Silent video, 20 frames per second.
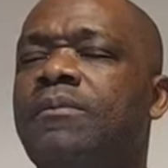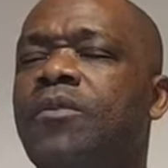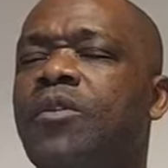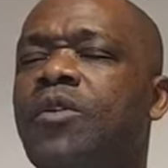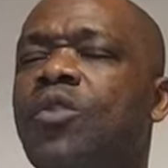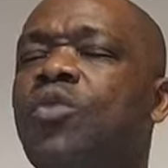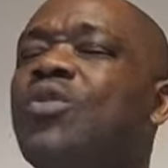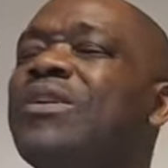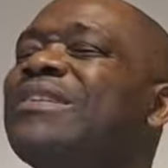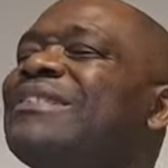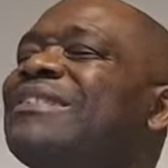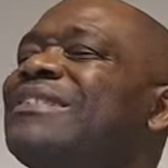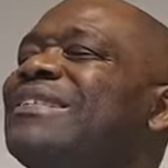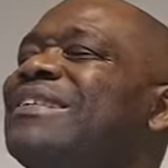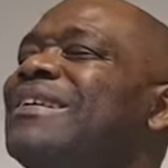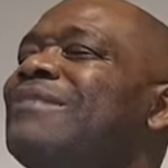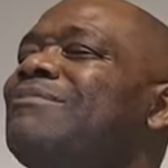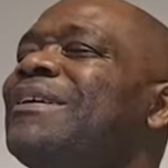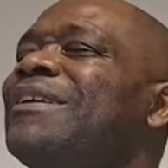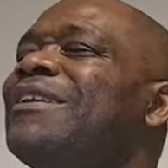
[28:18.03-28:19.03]
it will
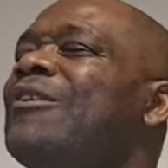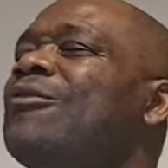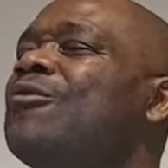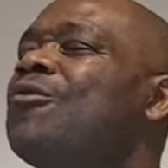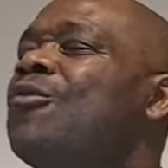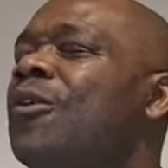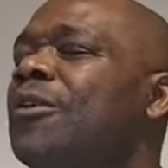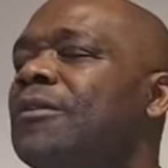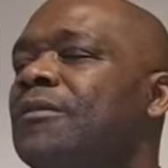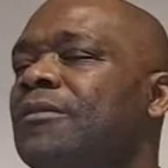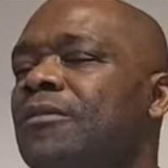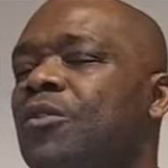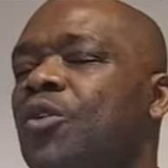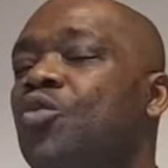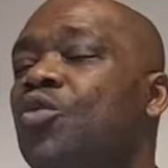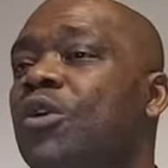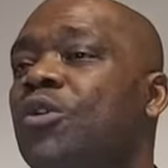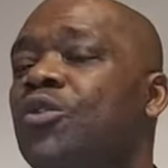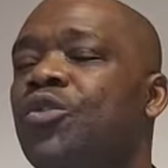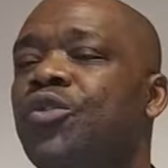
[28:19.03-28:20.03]
still be the one who
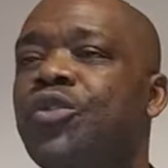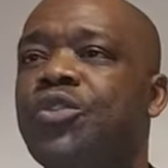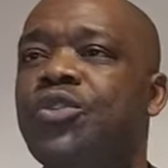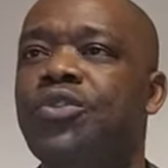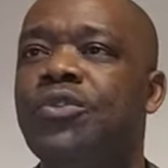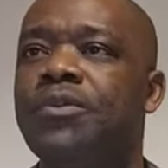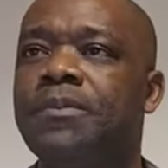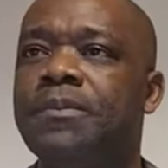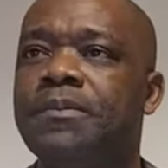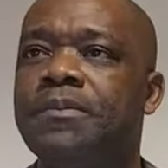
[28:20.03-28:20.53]
will lose.